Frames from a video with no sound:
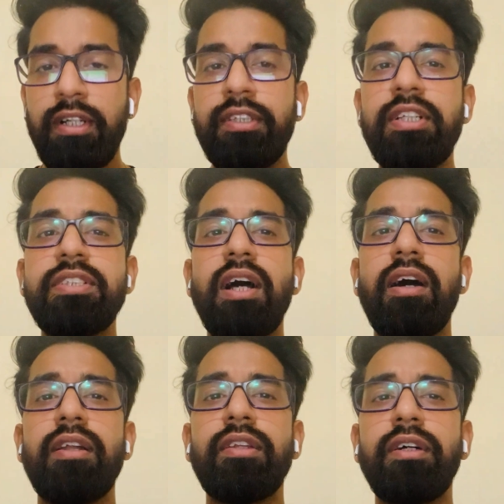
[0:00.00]
These
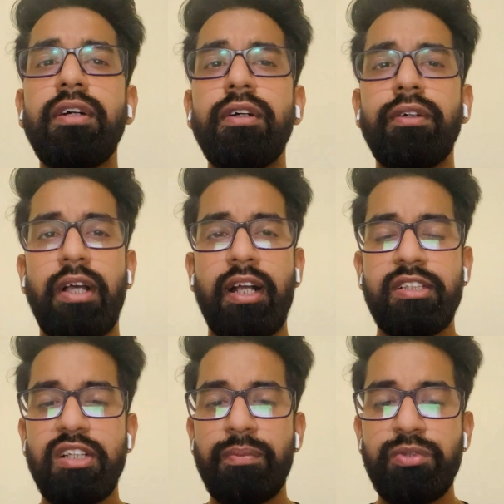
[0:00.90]
are the
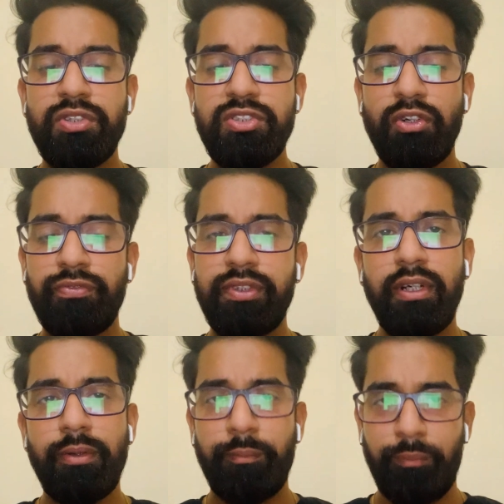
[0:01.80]
exceptions of the